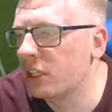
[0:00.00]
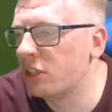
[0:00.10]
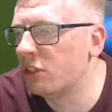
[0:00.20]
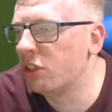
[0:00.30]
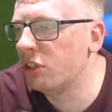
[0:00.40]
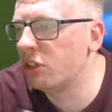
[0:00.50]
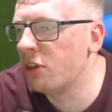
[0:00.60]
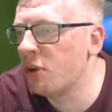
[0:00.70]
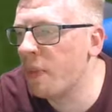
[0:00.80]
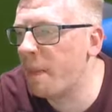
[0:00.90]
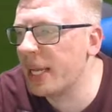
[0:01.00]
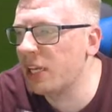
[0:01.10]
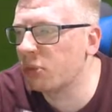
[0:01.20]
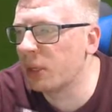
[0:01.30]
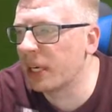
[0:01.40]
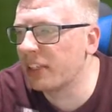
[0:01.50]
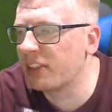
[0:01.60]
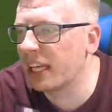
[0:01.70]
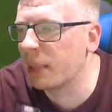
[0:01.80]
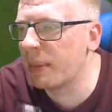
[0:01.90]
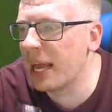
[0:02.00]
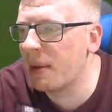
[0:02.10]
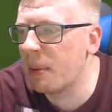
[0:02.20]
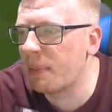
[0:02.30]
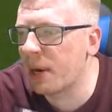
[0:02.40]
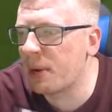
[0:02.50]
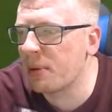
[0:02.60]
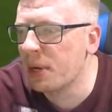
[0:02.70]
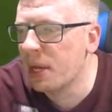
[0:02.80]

The two Bs working together, Blair and Brown.